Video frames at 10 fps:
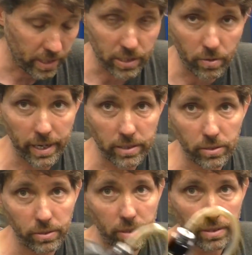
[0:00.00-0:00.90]
These are great
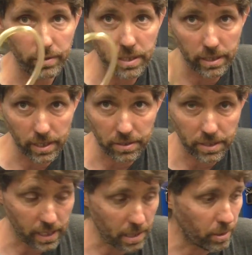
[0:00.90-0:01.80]
too because obviously you
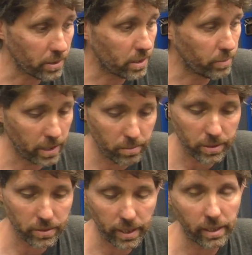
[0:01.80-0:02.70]
test your gearboxes with them,
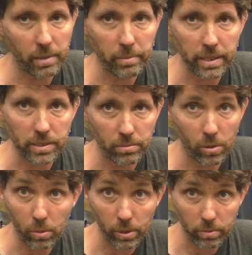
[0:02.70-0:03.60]
so suddenly it makes it
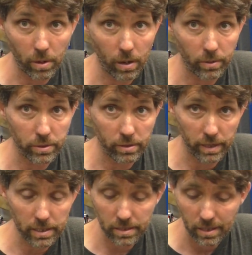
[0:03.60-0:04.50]
more worthwhile to
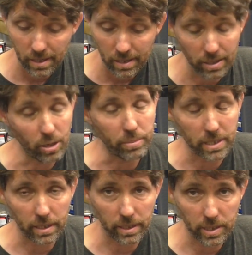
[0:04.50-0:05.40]
invest. They're not
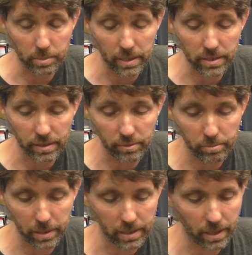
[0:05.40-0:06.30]
particularly
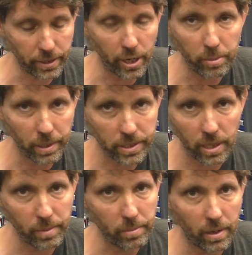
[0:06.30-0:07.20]
expensive, but I know by the
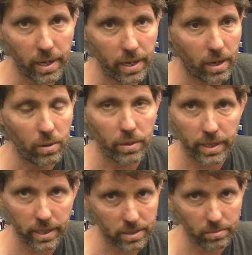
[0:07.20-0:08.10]
time you buy a whole
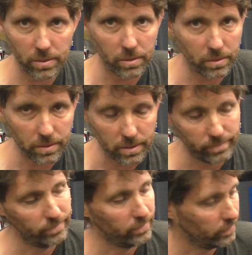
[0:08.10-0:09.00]
lot of custom tools,
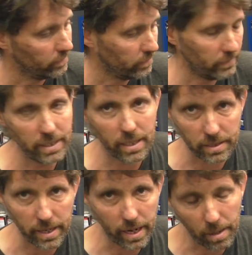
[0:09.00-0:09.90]
it
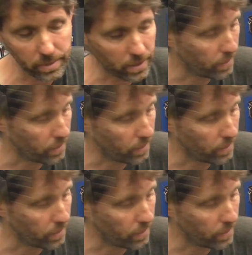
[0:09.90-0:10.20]
does add up.